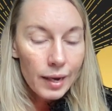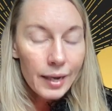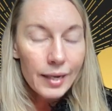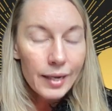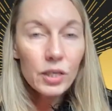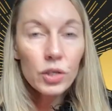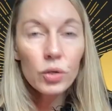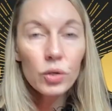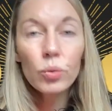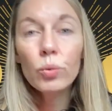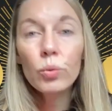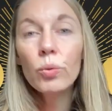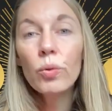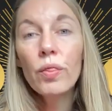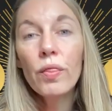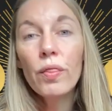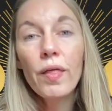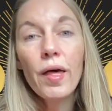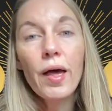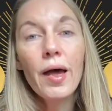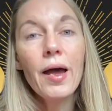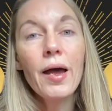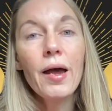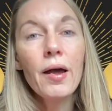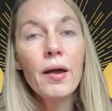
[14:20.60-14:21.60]
it's all
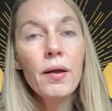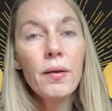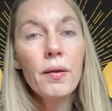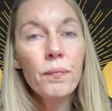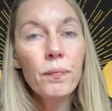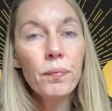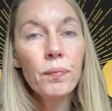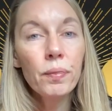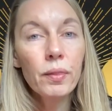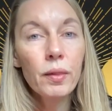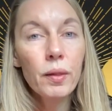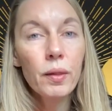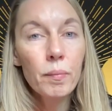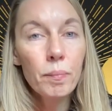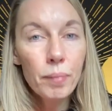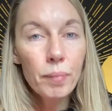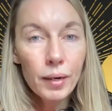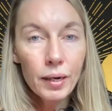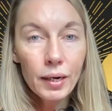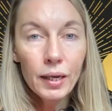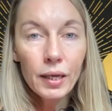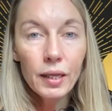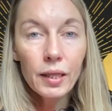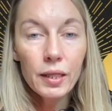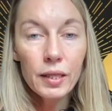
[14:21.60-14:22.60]
there
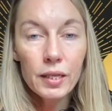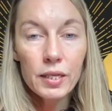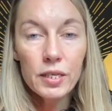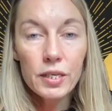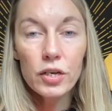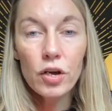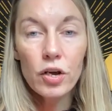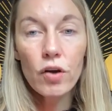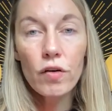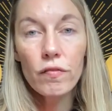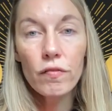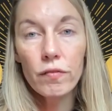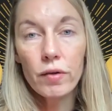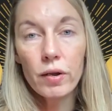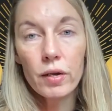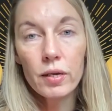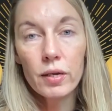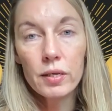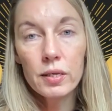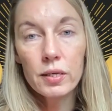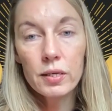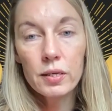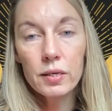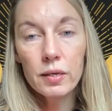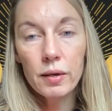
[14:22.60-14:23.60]
beneath the
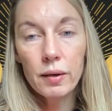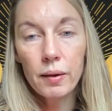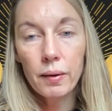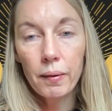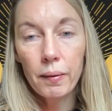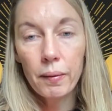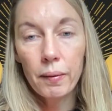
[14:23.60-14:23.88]
surface.